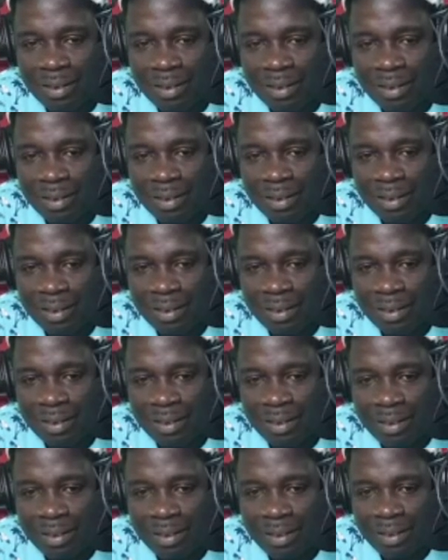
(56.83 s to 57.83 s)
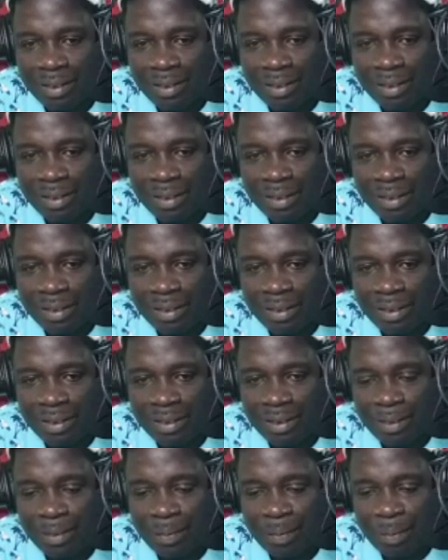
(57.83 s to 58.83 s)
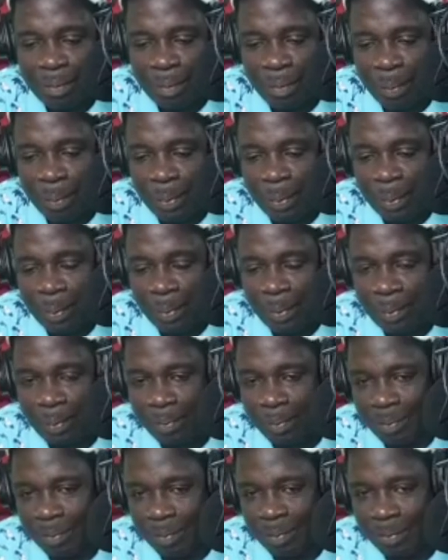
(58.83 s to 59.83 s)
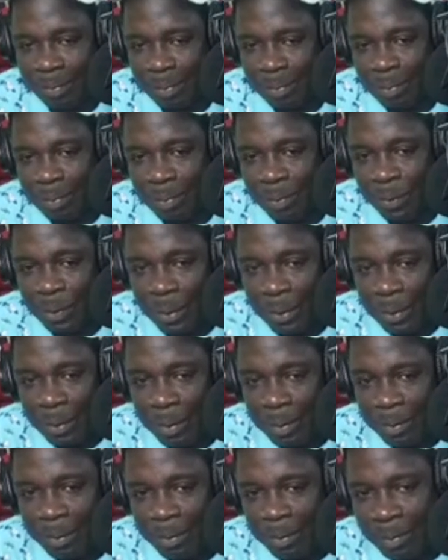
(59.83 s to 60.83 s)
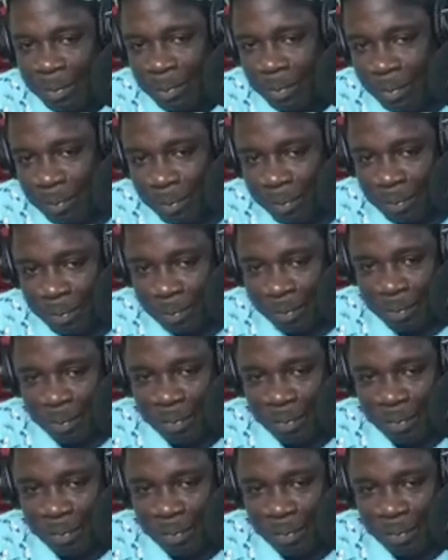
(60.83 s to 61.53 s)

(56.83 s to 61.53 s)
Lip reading: [no speech]